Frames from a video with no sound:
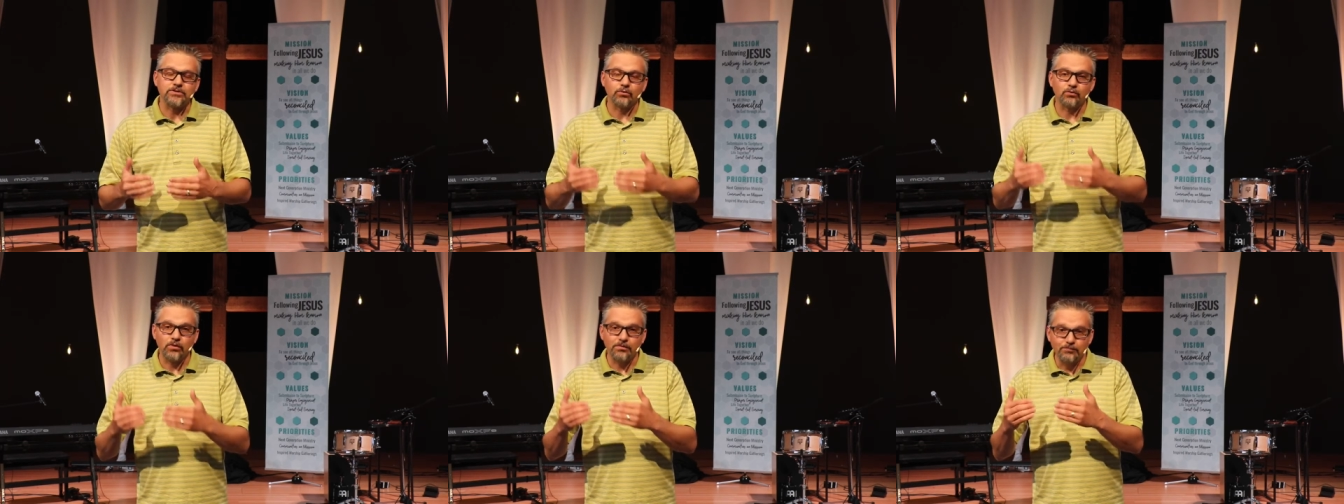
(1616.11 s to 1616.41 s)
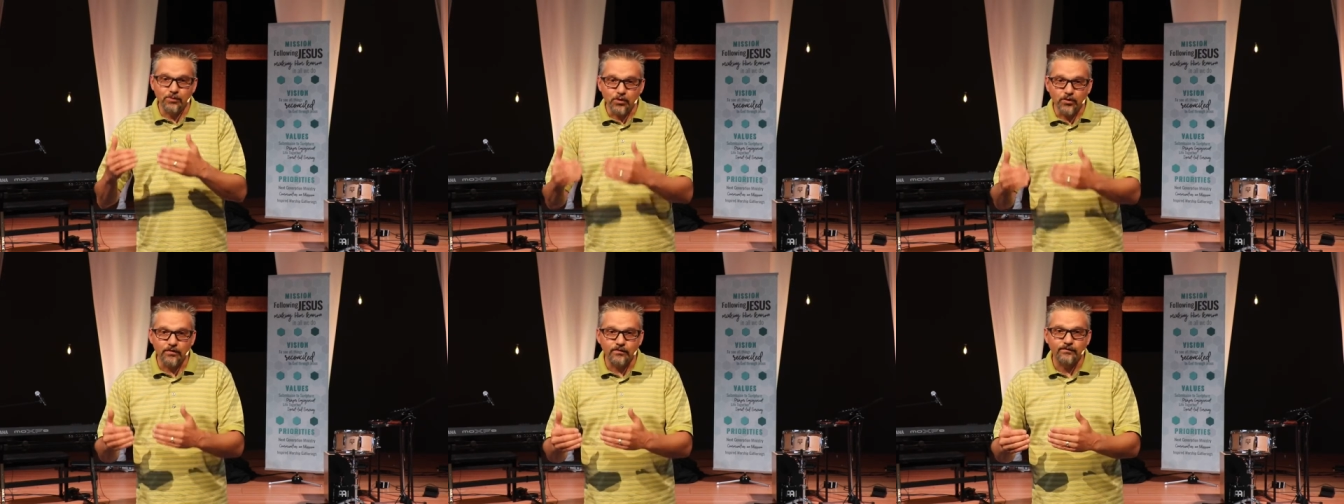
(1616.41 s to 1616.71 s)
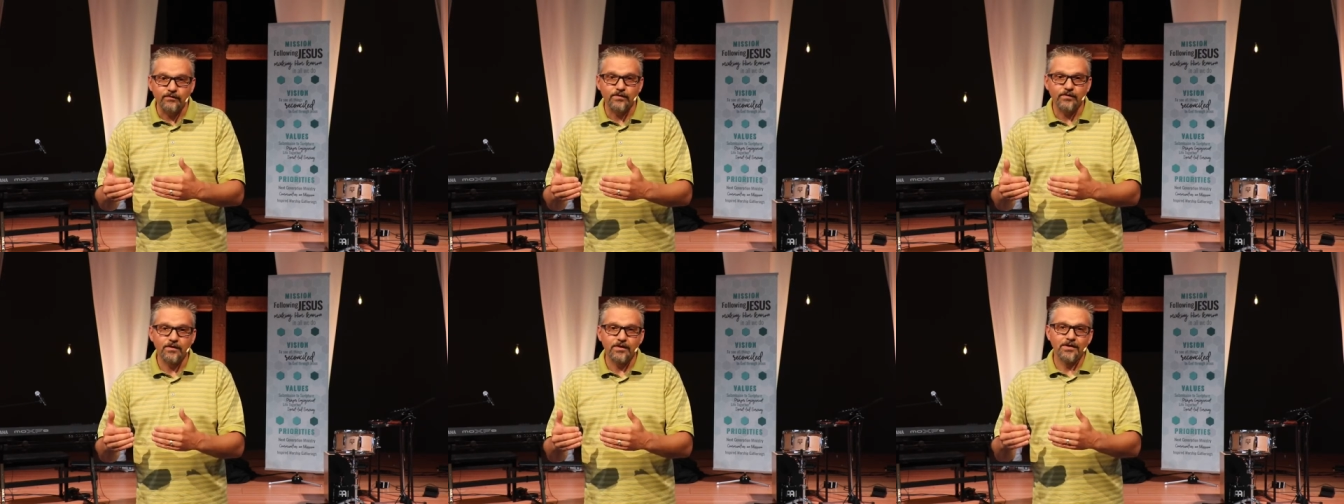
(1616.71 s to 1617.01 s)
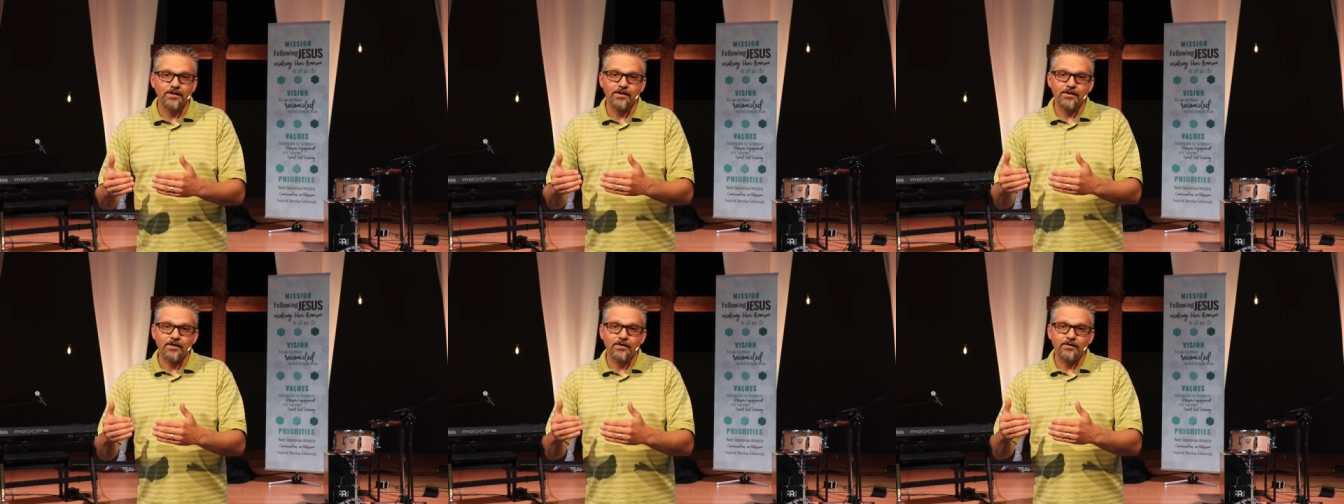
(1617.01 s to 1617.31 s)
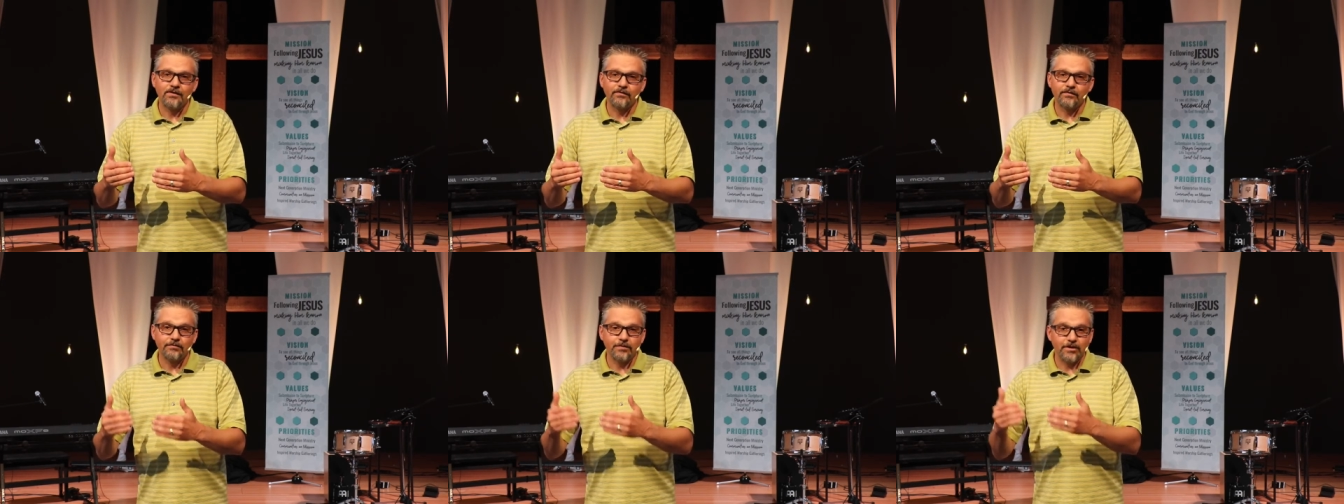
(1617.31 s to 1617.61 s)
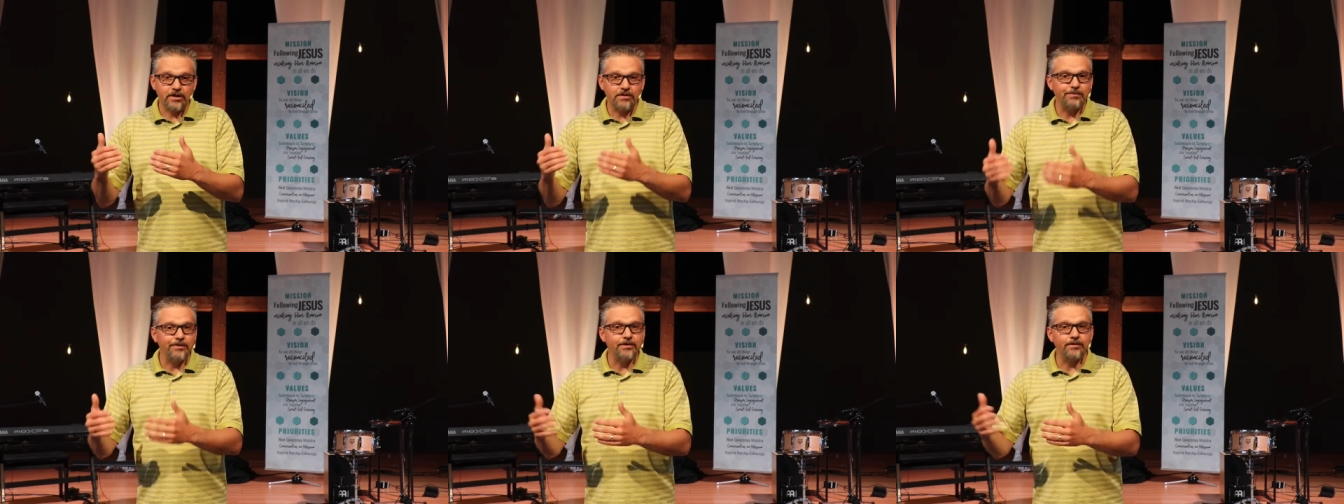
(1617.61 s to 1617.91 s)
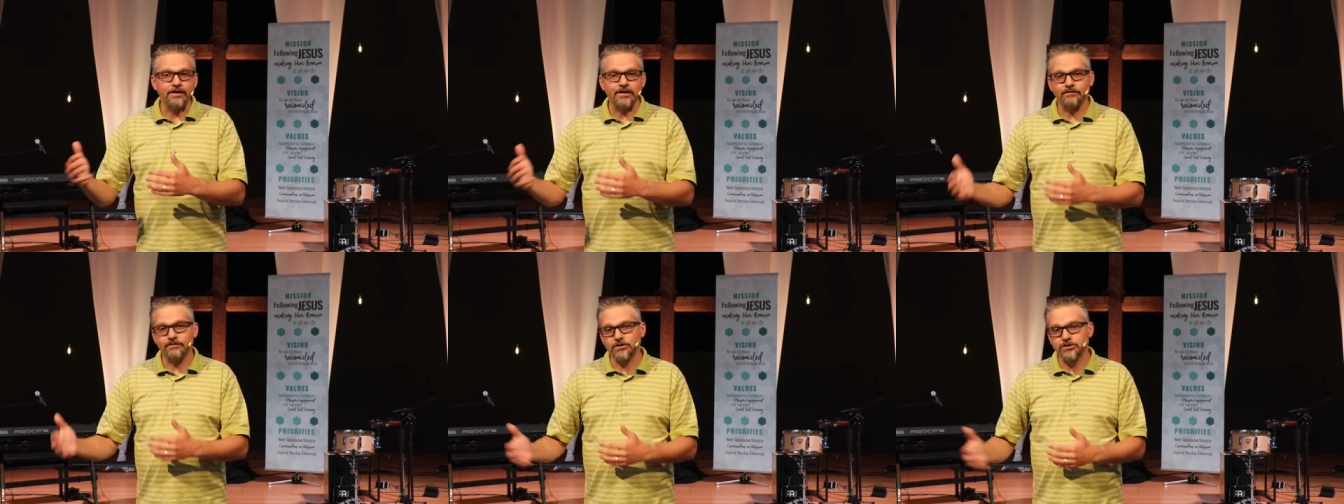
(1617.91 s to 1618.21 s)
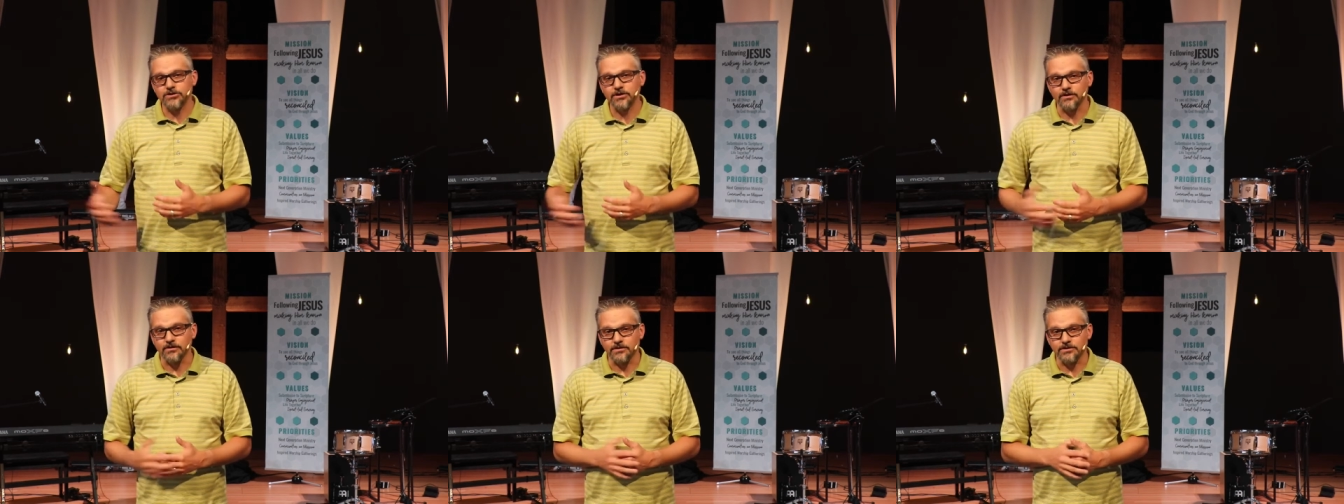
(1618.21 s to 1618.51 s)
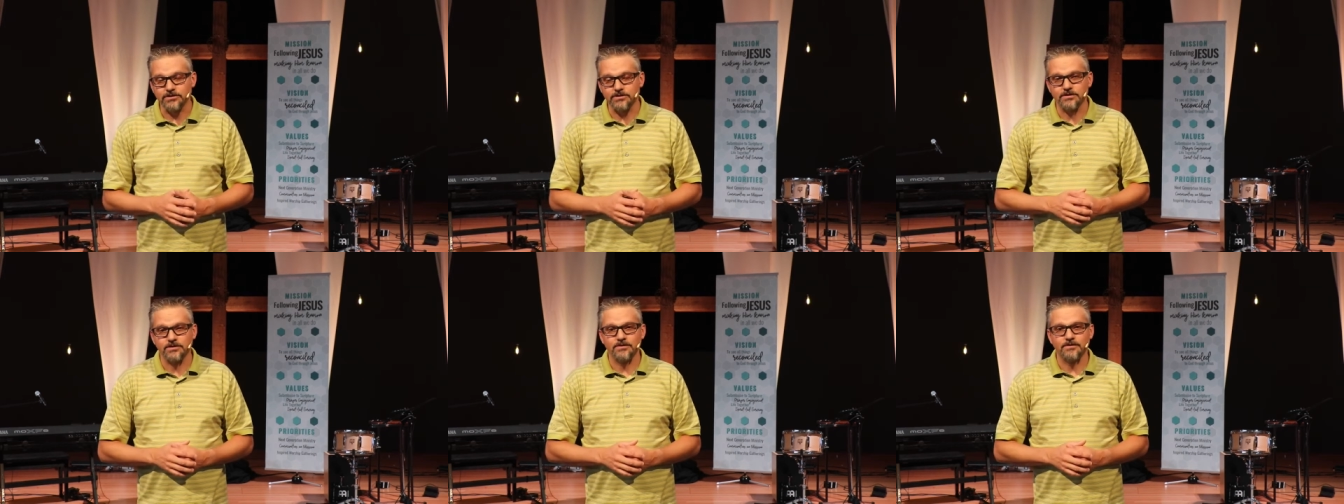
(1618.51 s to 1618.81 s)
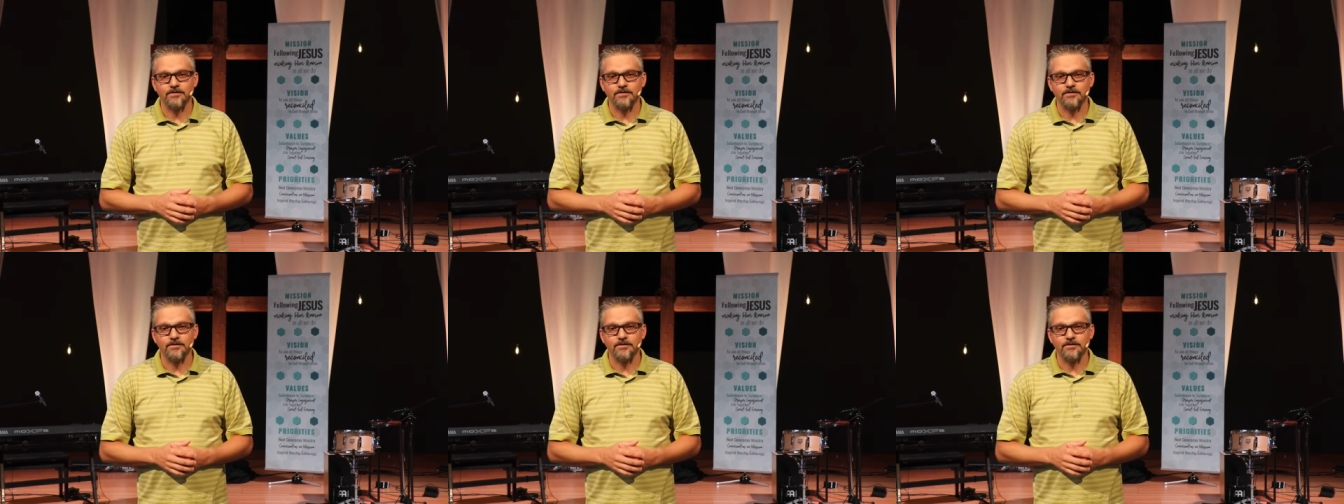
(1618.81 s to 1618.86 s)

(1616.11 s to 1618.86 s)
removed from the community of the church.